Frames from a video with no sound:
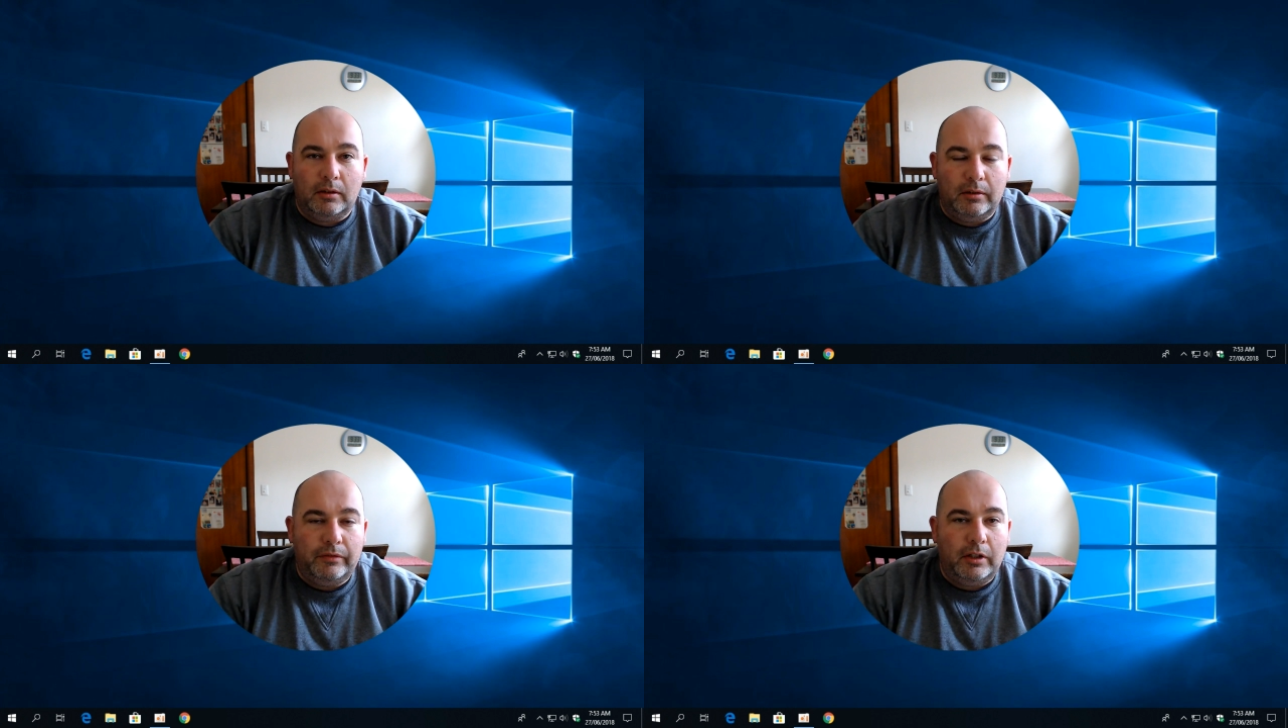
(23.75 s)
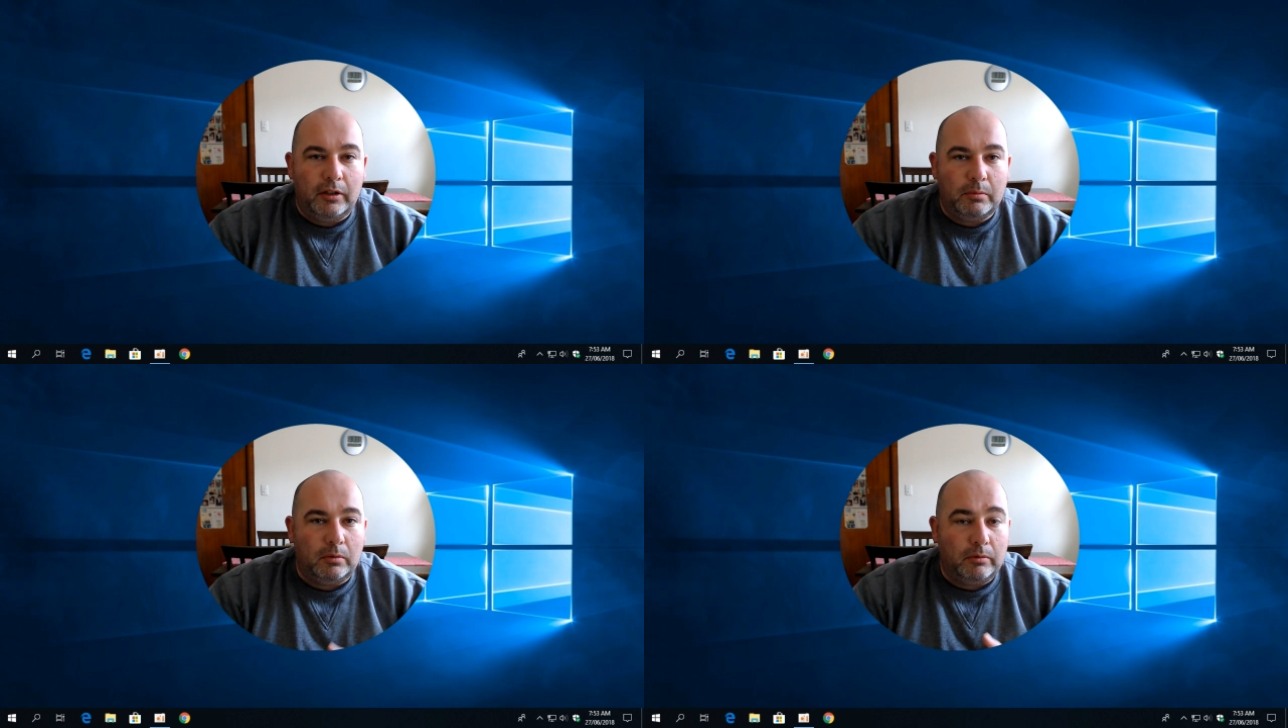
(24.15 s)
the
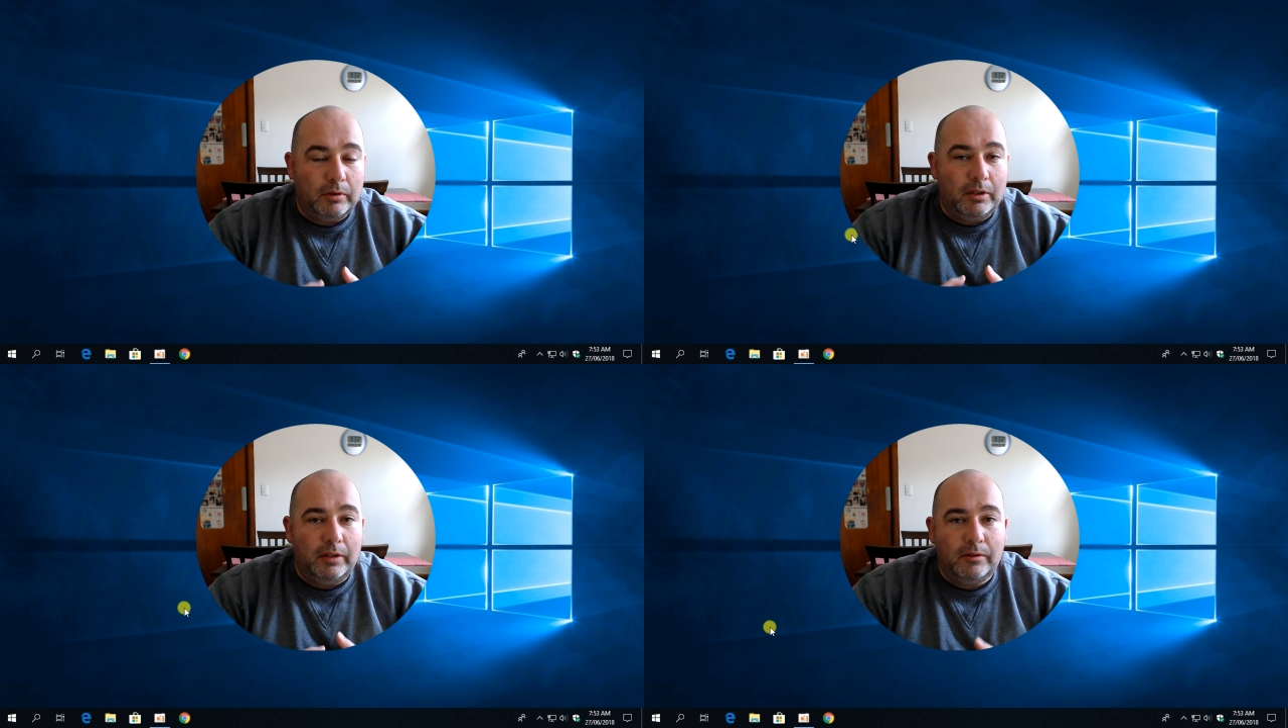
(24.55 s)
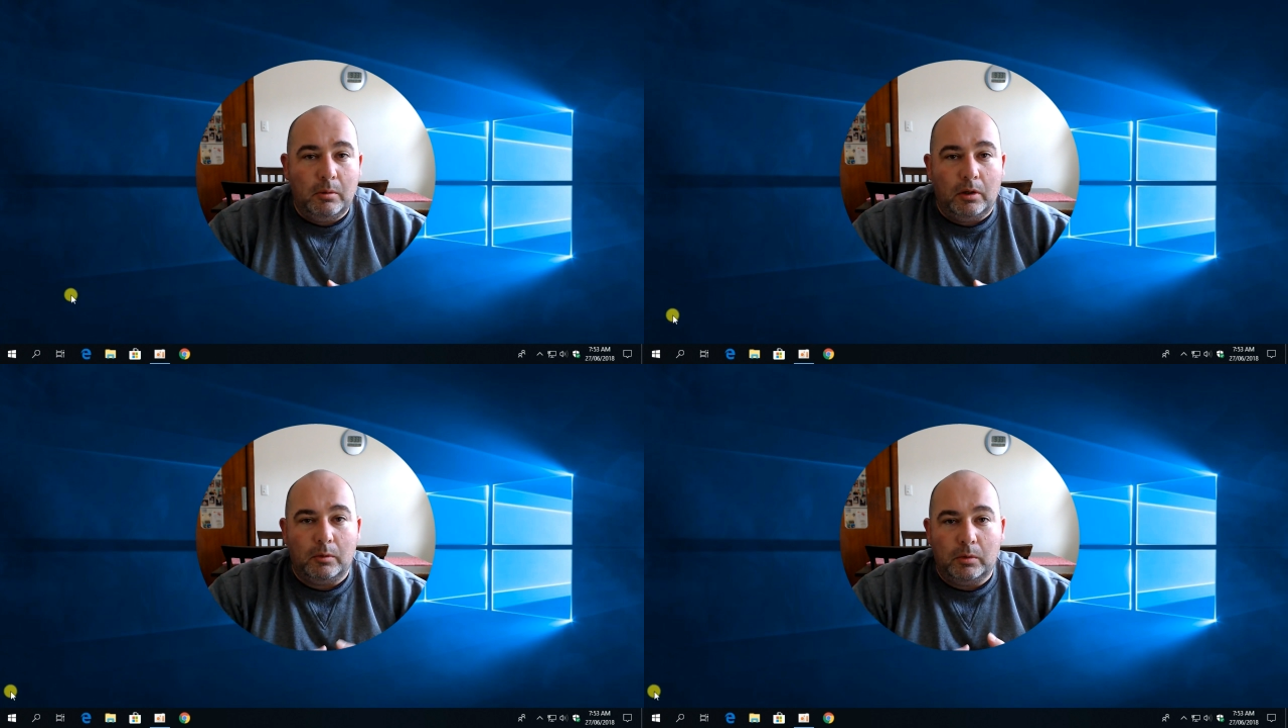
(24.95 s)
videos were received
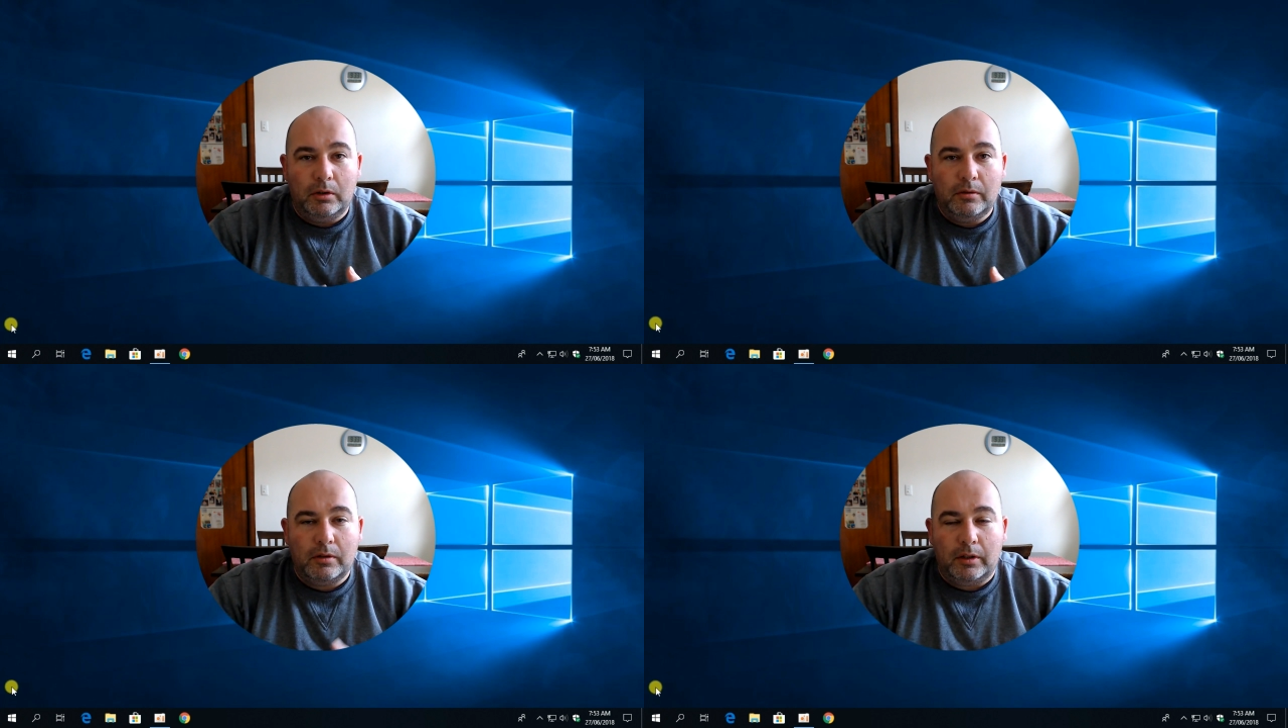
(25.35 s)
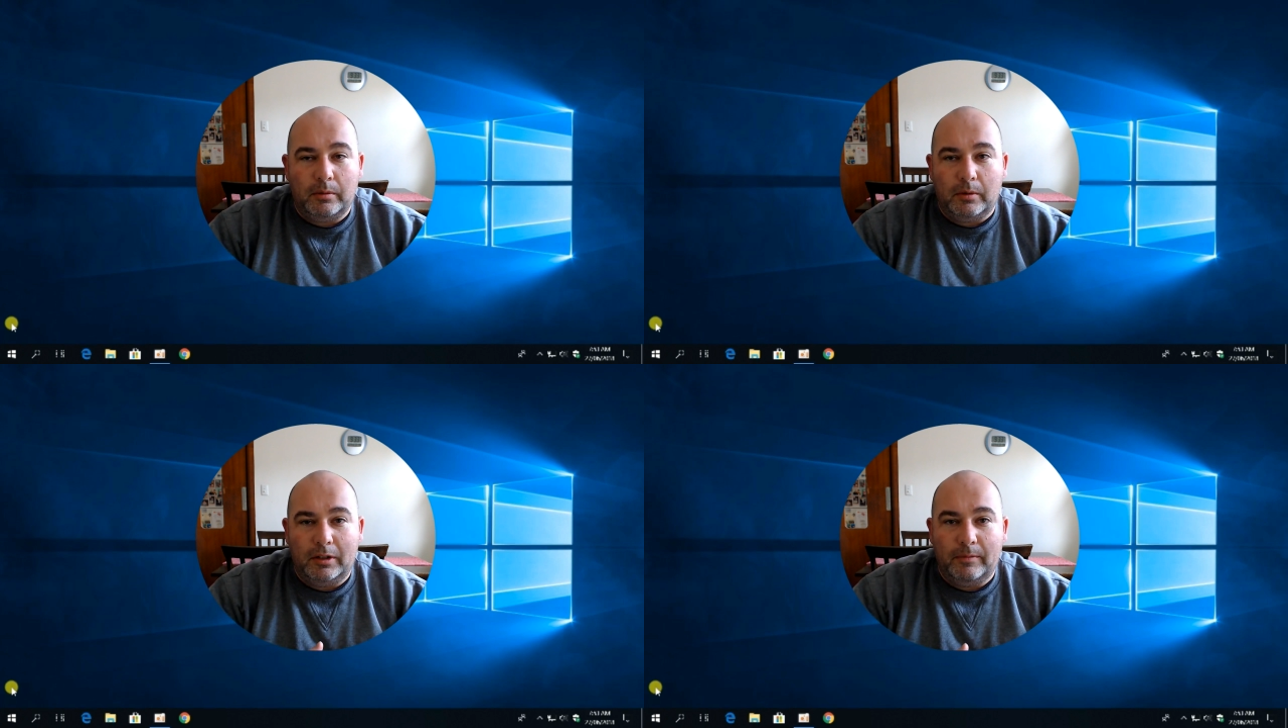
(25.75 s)
quite well
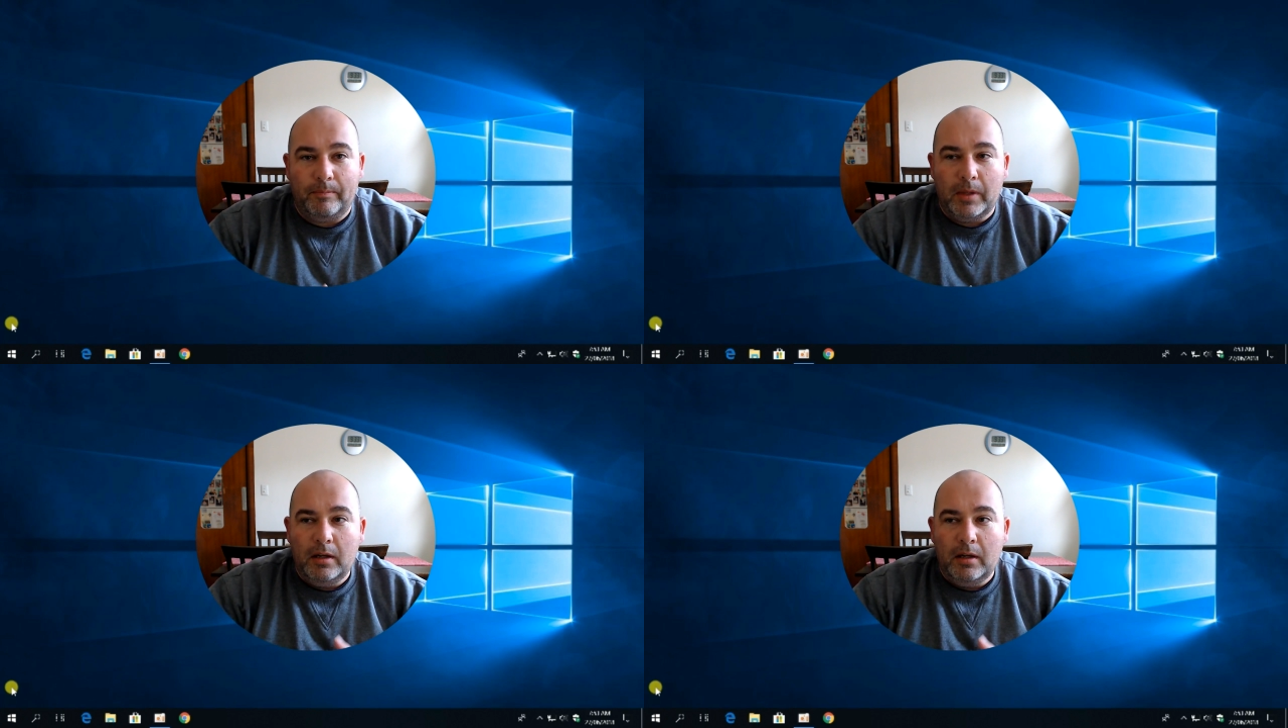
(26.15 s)
so um,